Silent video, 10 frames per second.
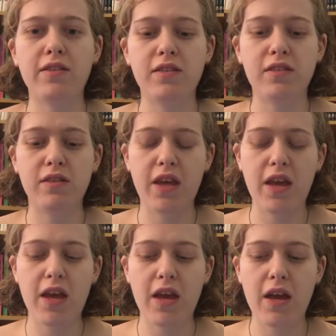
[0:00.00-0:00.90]
It's
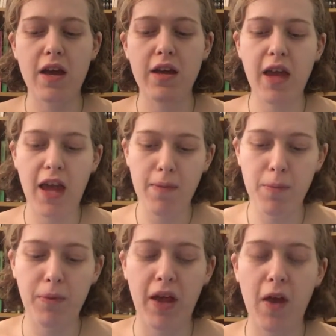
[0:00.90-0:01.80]
the game
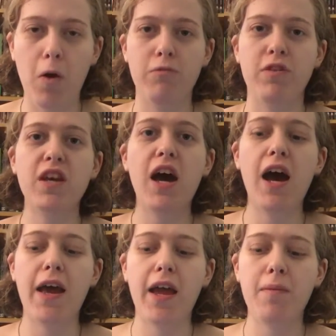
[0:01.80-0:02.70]
you play over
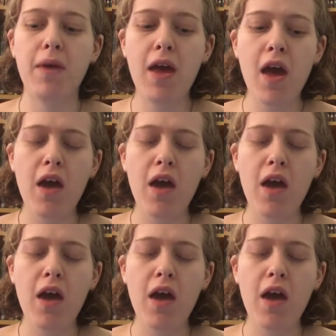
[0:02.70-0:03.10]
time.